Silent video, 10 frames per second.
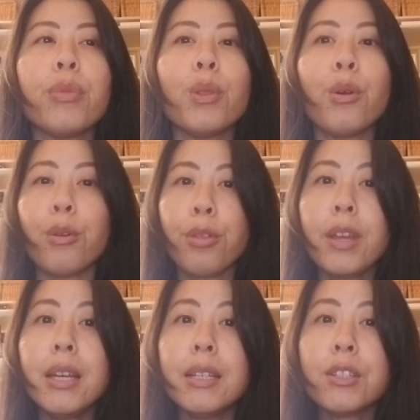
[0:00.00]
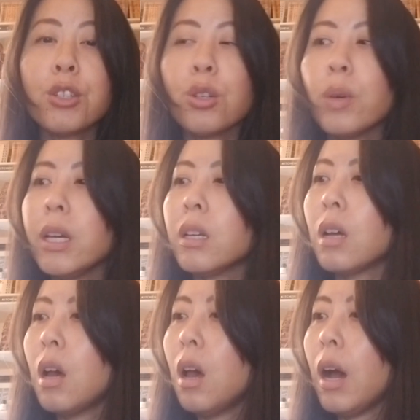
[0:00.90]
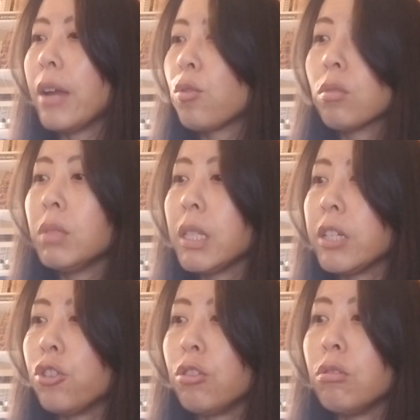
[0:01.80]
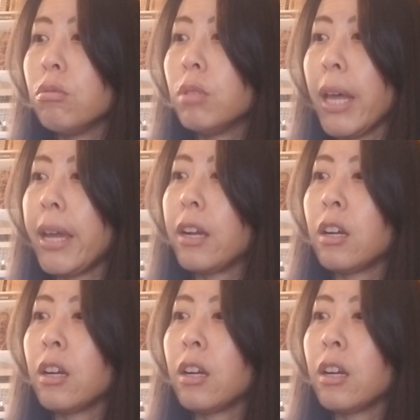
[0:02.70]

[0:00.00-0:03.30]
earthiness to it. I normally do like